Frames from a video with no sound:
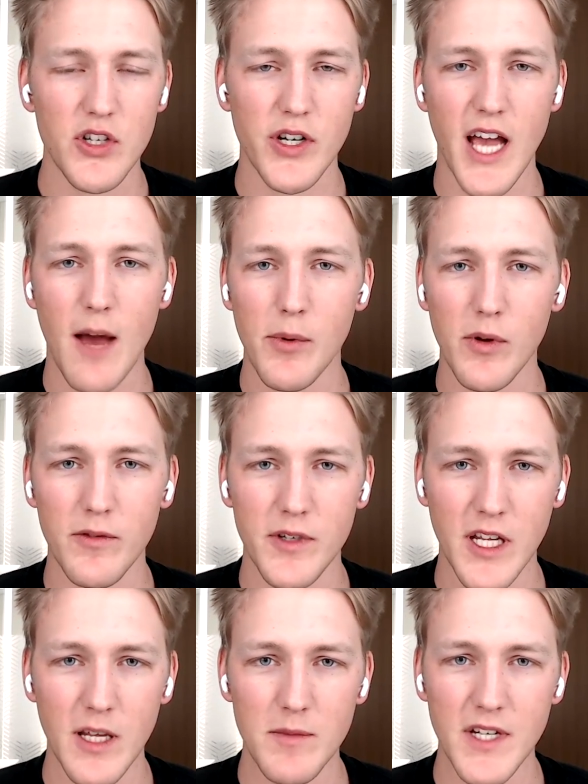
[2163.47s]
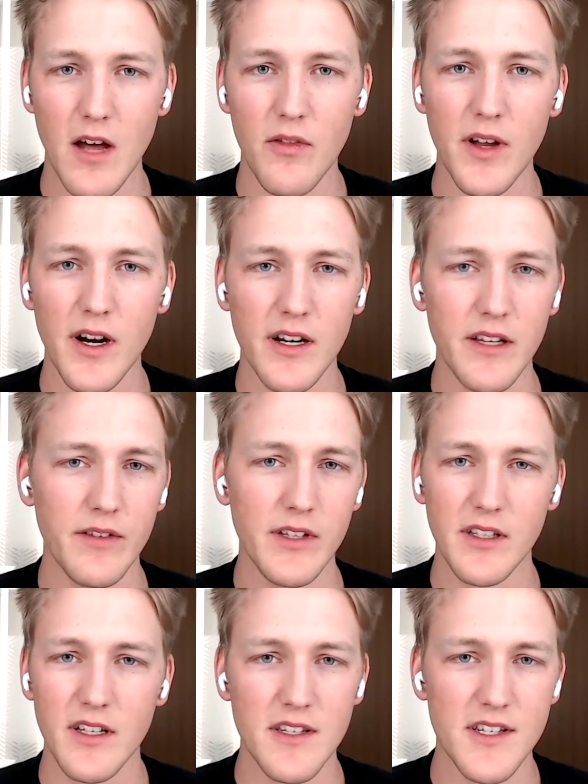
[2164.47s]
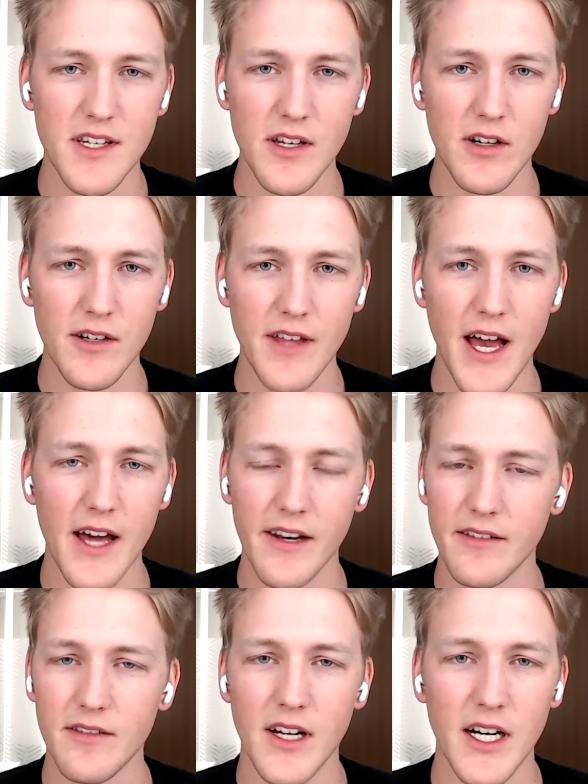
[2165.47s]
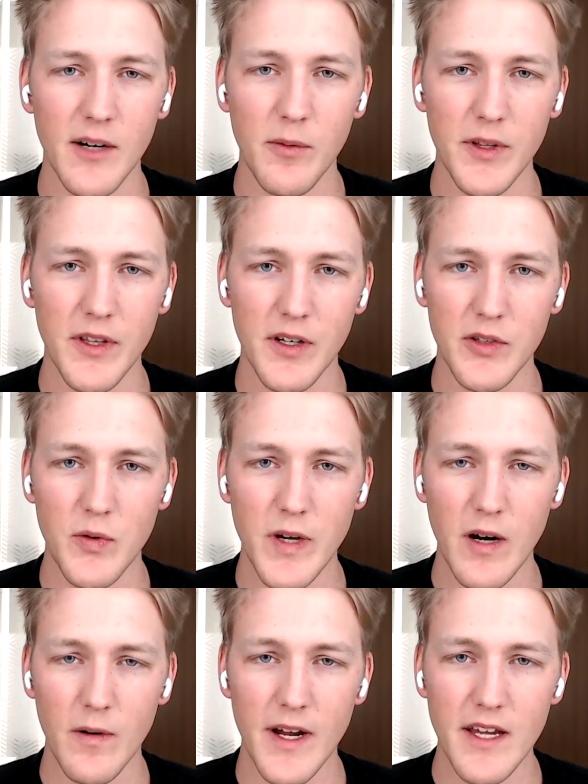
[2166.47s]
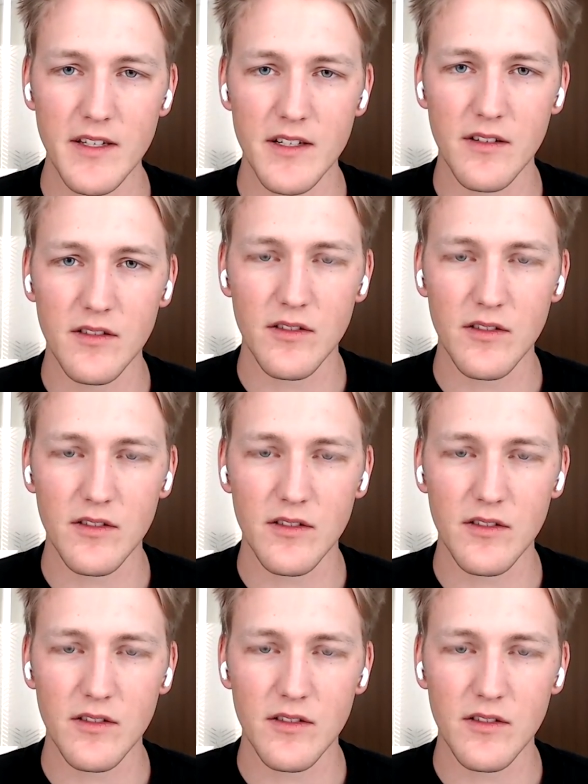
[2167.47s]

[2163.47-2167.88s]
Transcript: venture capital teams out there even consider that uh, when they're doing a raise